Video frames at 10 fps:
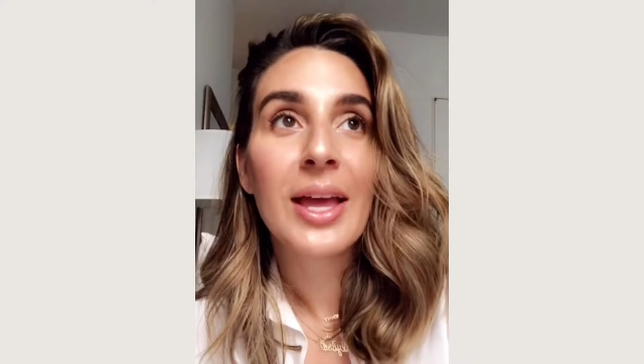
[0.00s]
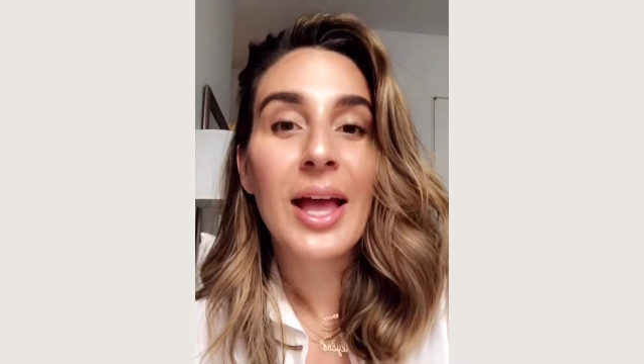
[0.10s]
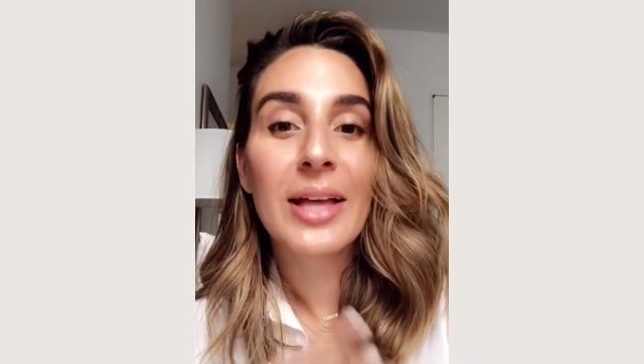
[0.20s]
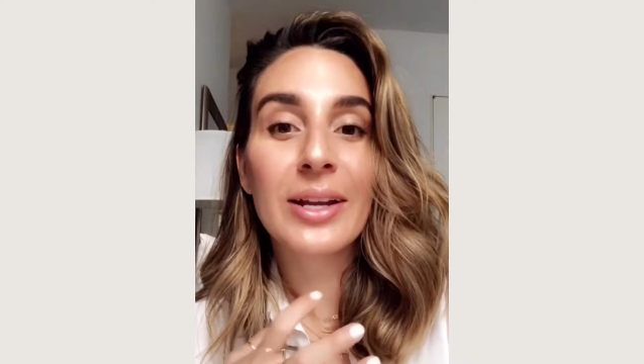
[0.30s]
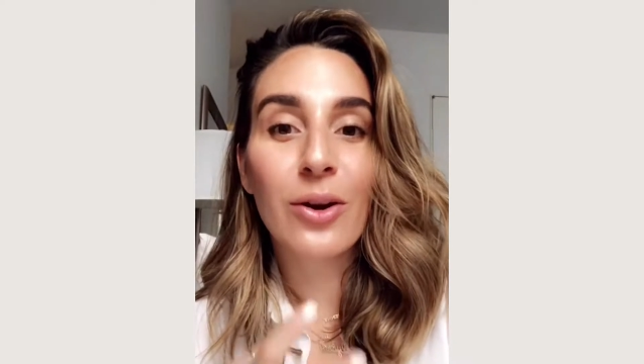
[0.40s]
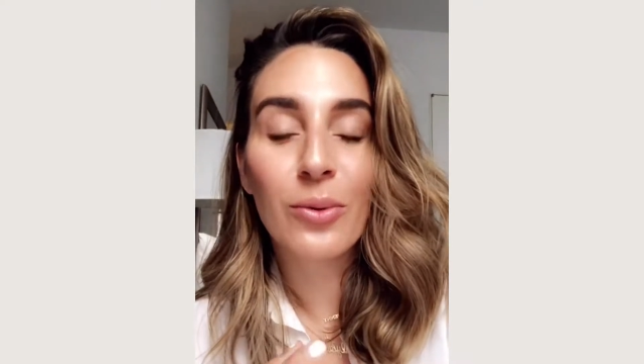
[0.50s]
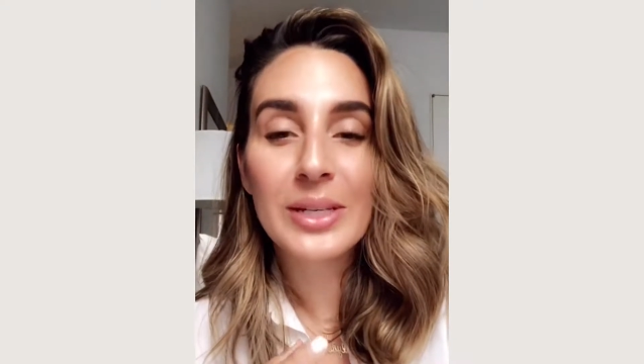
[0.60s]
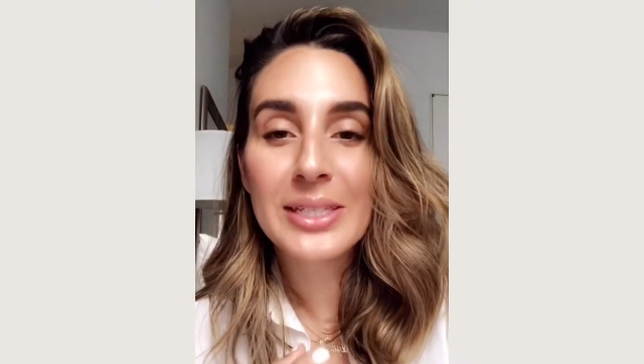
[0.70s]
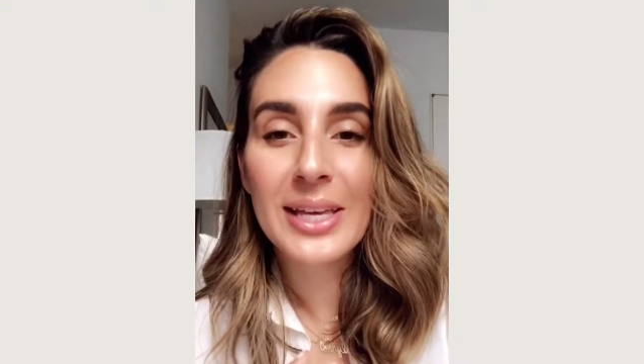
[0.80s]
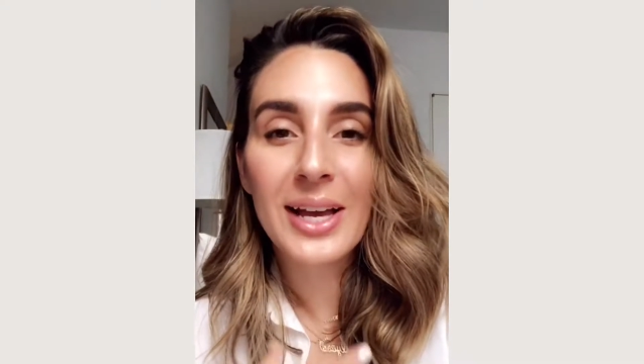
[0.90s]
And I
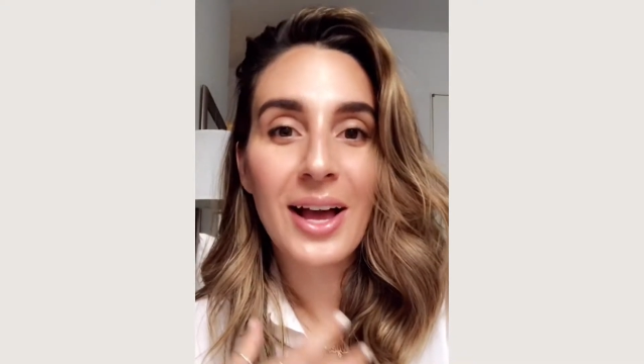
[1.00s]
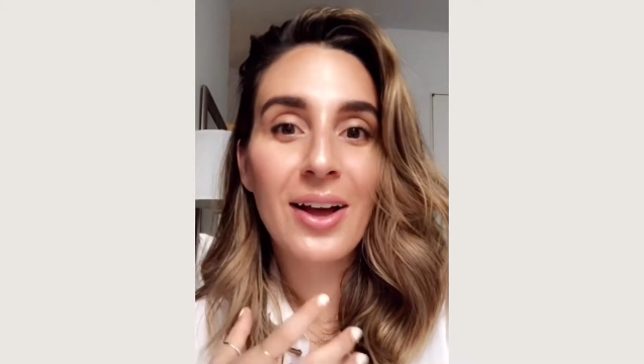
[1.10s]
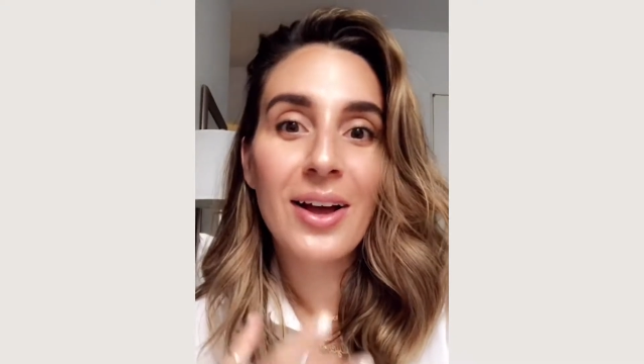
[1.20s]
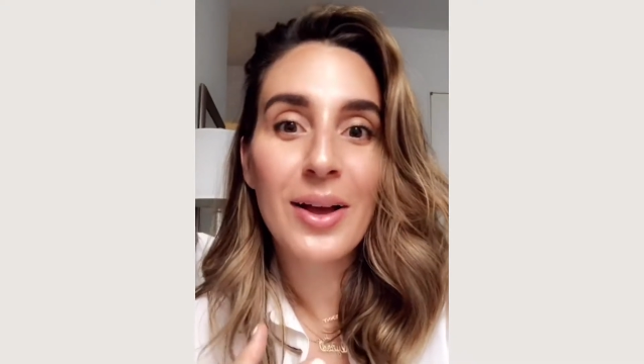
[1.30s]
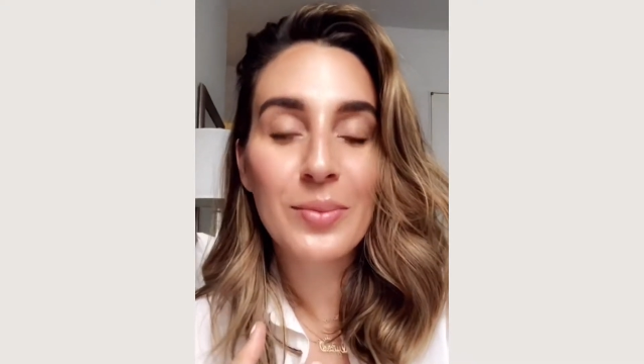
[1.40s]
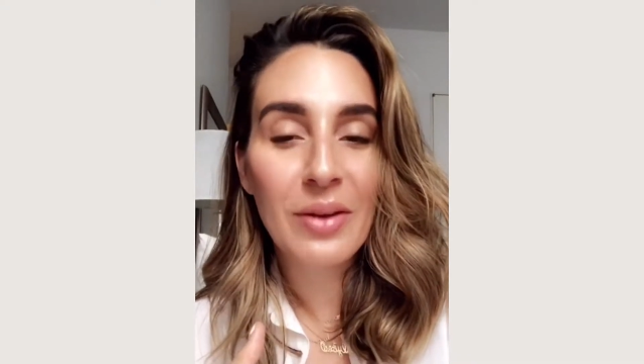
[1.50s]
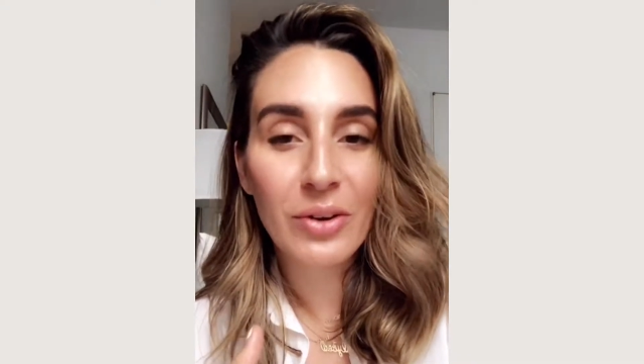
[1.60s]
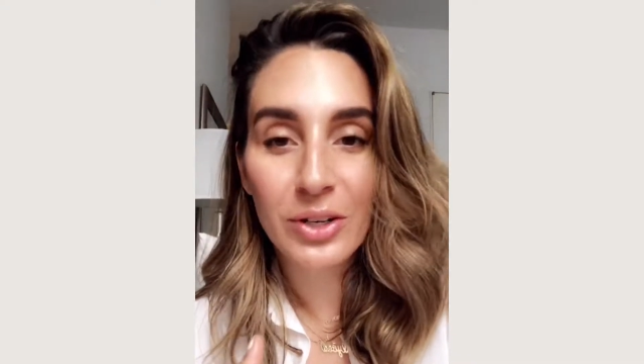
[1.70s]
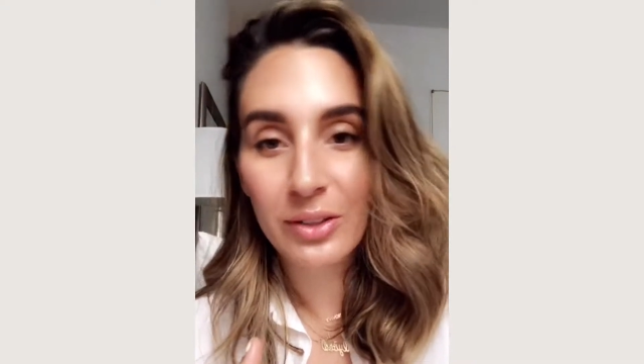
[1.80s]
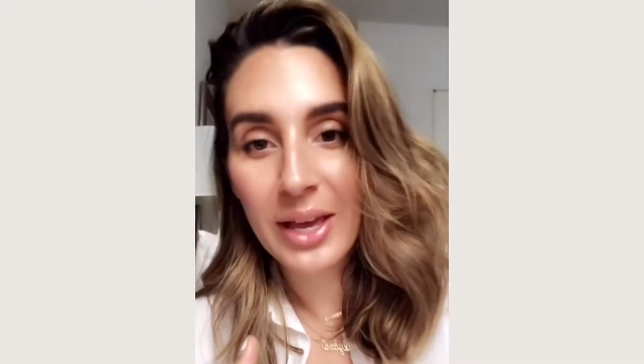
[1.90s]
always think, I'm never
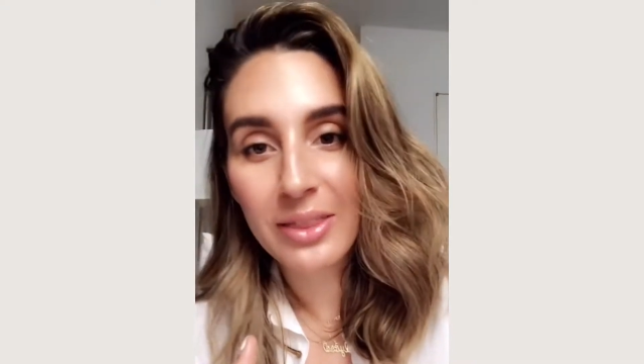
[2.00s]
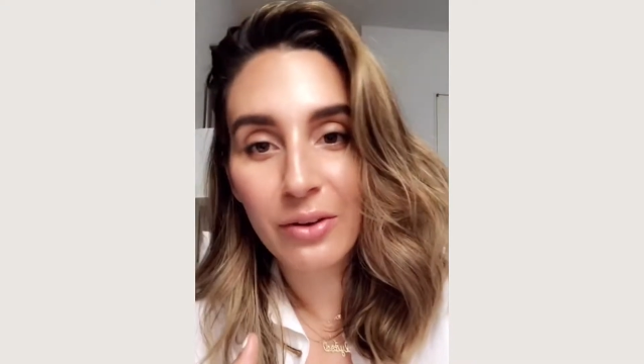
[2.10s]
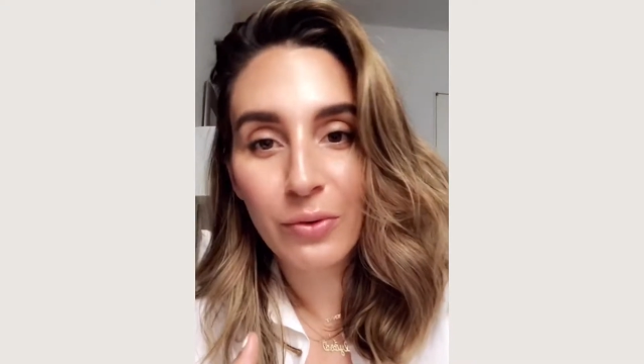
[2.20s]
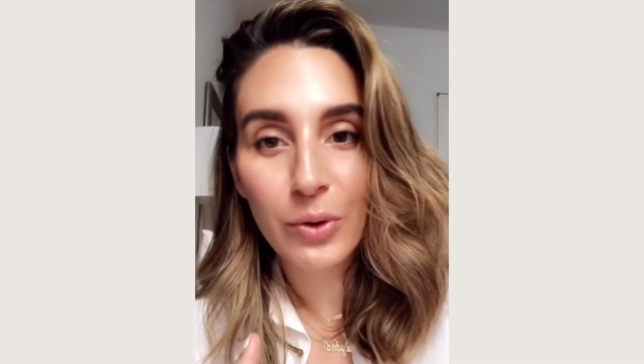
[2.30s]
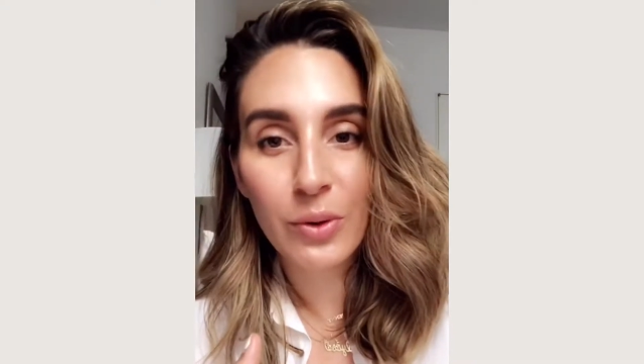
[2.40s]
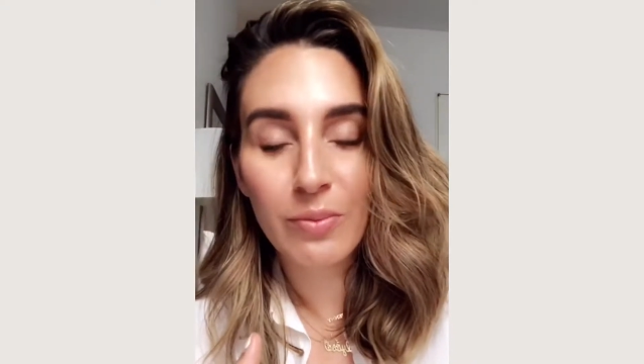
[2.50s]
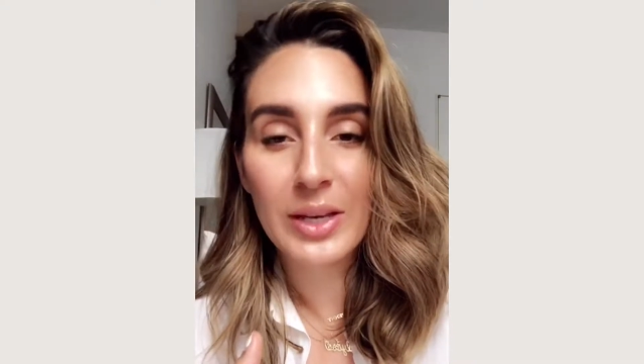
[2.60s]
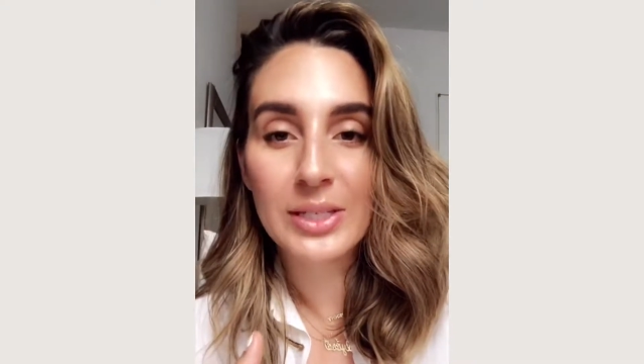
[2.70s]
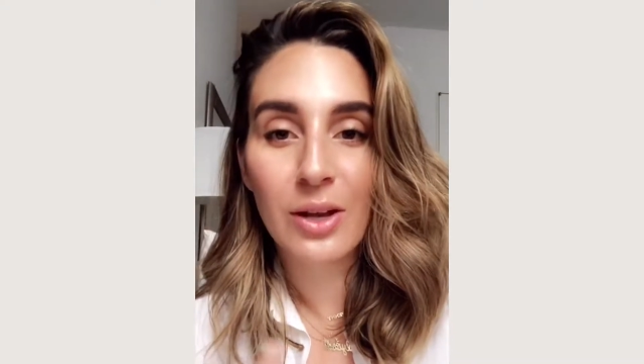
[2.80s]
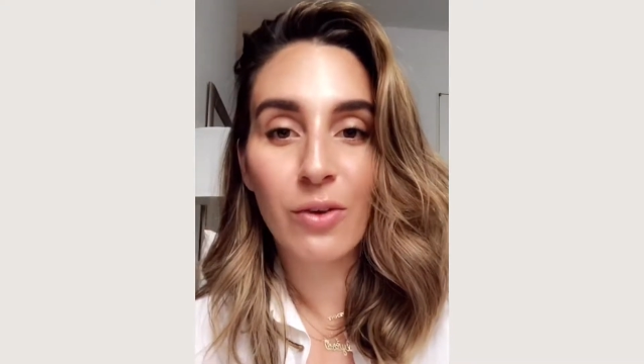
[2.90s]
going to like that photo of
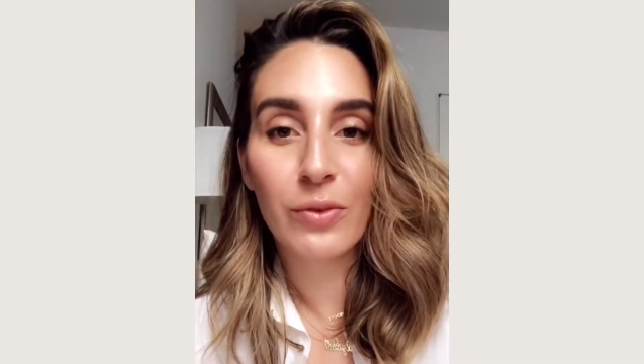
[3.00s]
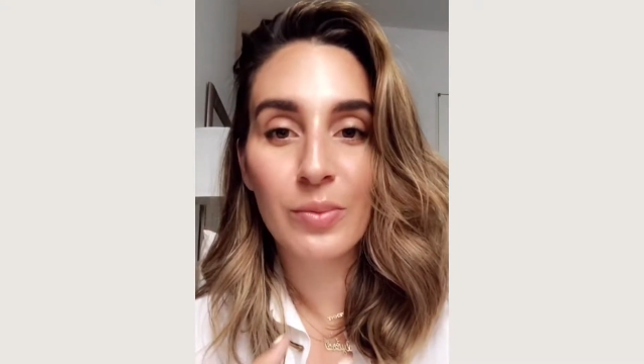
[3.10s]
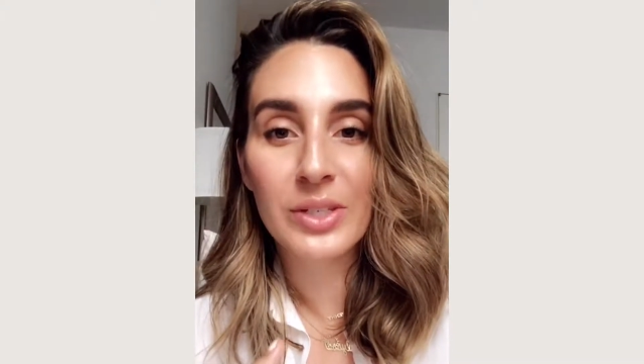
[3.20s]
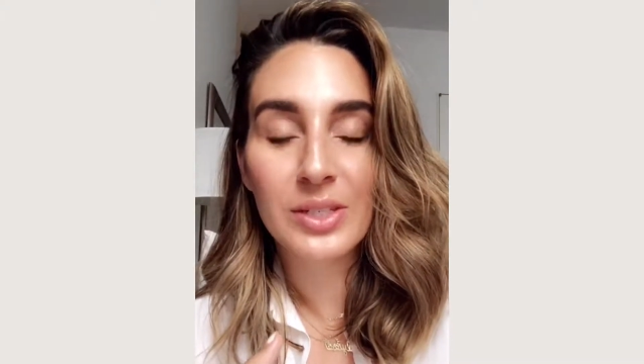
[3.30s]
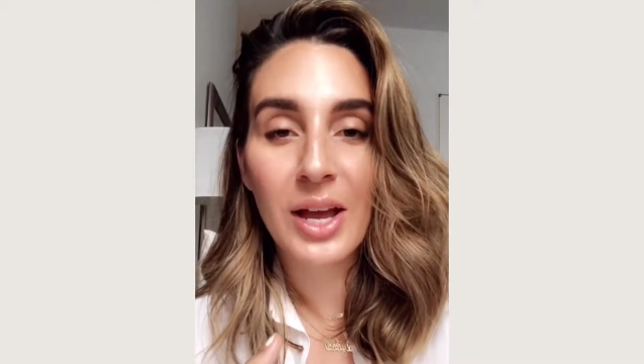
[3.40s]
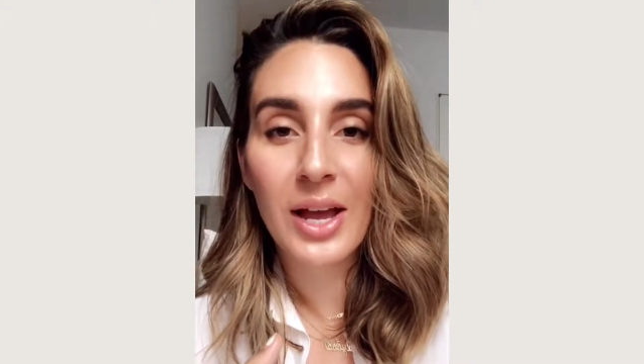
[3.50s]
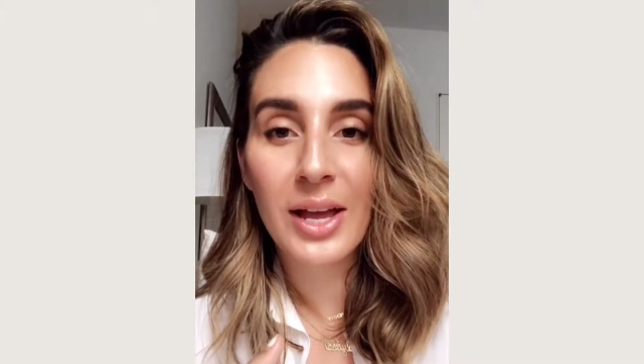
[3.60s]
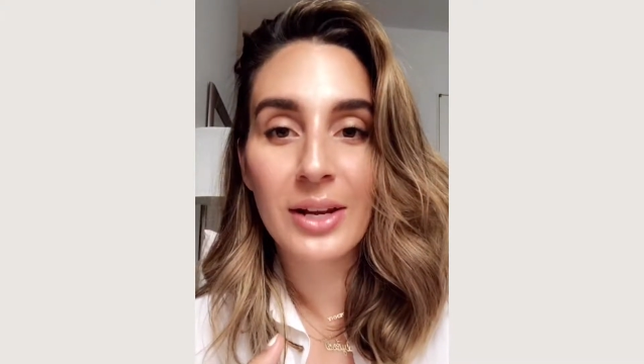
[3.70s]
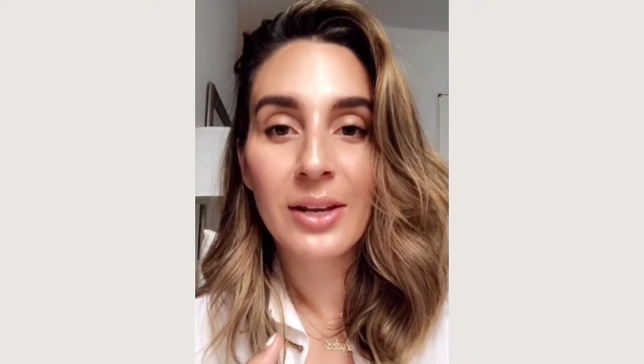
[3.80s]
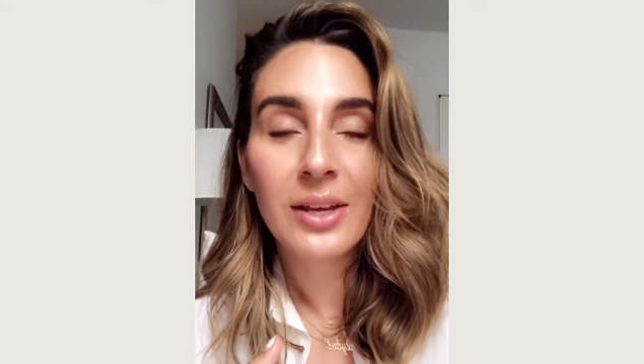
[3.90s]
myself from the side.